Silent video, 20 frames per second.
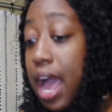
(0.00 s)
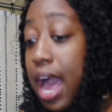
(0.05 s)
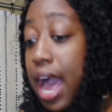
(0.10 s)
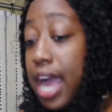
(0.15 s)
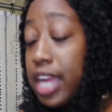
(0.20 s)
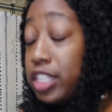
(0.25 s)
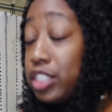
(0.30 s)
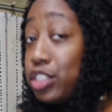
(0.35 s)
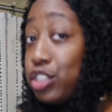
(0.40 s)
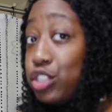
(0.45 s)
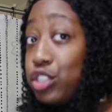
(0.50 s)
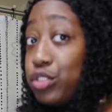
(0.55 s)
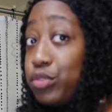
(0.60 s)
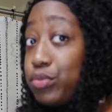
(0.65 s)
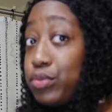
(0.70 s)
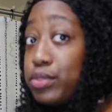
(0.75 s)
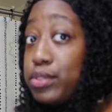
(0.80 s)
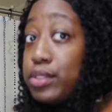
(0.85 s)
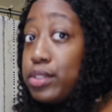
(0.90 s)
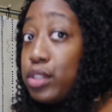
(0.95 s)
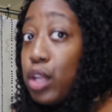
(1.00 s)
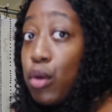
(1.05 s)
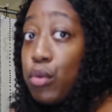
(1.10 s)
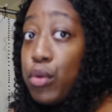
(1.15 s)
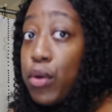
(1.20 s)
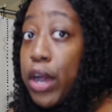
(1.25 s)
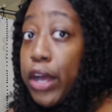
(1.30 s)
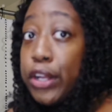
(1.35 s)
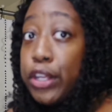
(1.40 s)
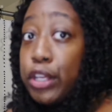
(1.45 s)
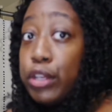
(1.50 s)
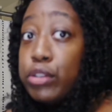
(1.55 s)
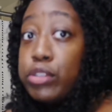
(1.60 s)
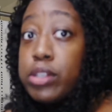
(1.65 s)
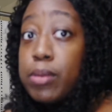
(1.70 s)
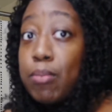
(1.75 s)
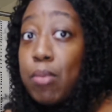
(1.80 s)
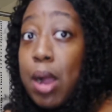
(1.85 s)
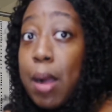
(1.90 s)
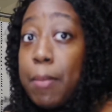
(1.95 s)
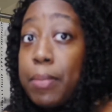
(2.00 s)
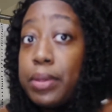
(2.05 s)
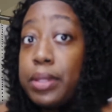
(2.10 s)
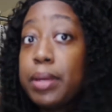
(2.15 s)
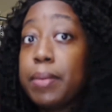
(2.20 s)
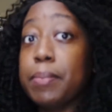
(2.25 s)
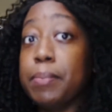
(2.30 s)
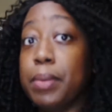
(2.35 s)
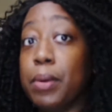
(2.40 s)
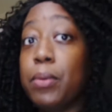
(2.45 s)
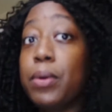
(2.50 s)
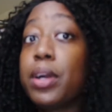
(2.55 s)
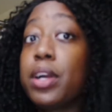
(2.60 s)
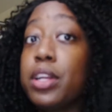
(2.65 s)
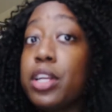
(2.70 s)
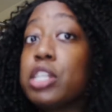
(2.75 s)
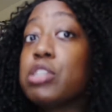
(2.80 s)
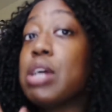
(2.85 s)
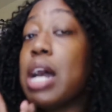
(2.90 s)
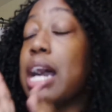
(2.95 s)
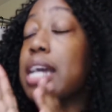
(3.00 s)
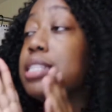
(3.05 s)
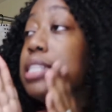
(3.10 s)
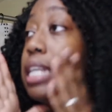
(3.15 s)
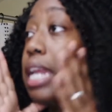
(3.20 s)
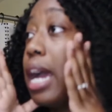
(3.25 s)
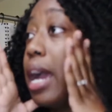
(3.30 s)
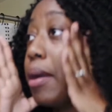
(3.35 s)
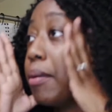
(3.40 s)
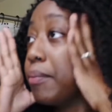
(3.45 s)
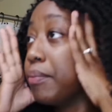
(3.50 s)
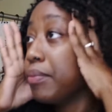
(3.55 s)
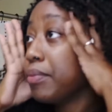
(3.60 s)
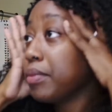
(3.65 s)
I just don't know how to use them properly. But we're gonna try today.